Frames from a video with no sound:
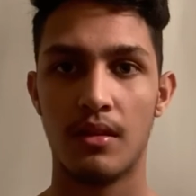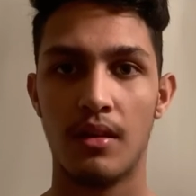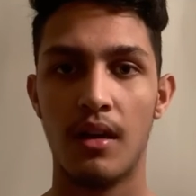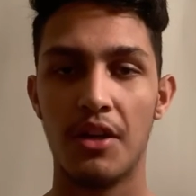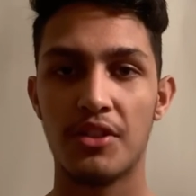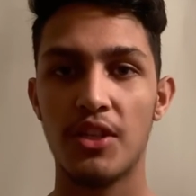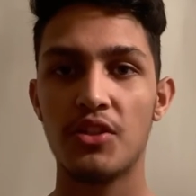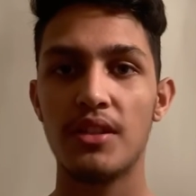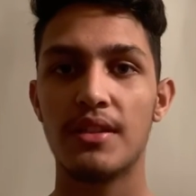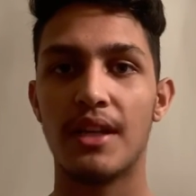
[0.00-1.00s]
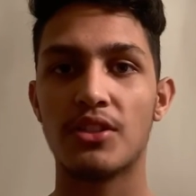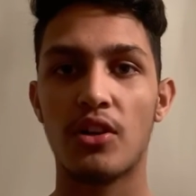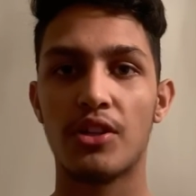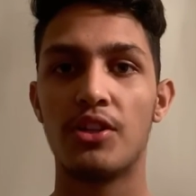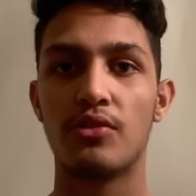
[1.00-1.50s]
Essentially, that's how
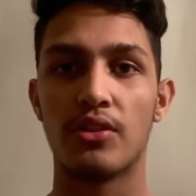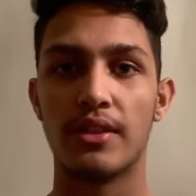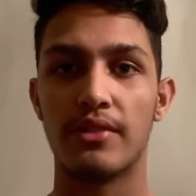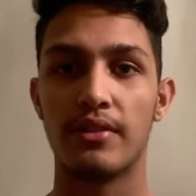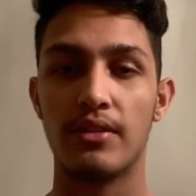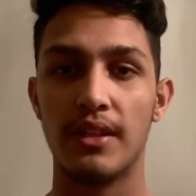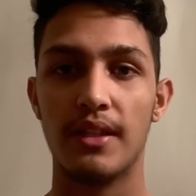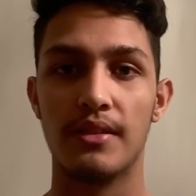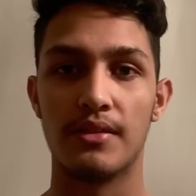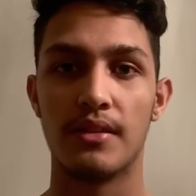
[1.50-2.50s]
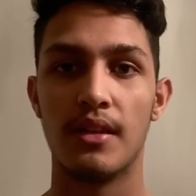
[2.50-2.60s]
Q-learning really is.